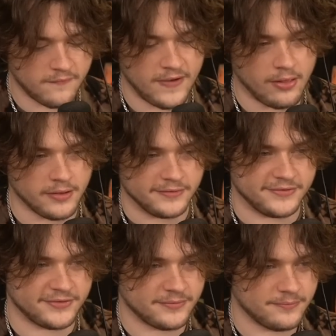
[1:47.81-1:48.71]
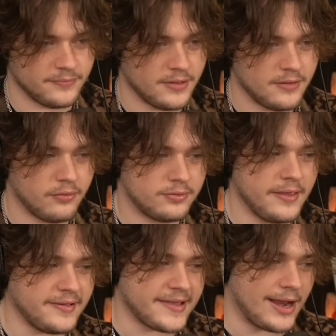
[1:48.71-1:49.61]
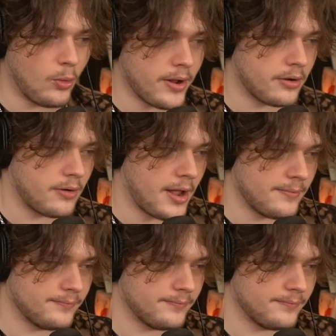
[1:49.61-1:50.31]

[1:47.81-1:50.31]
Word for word: Fellas, this is kind of weird, right?